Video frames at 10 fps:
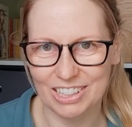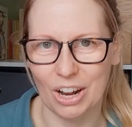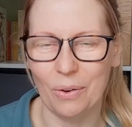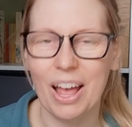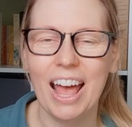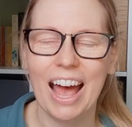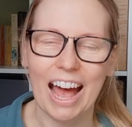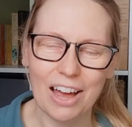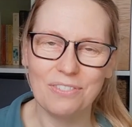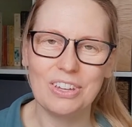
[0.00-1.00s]
You know,
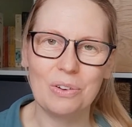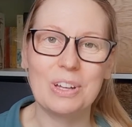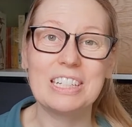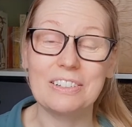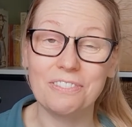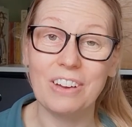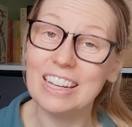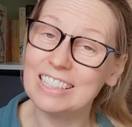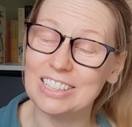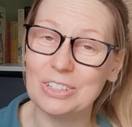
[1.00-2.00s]
have you
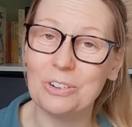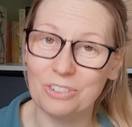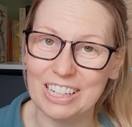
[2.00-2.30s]
defended your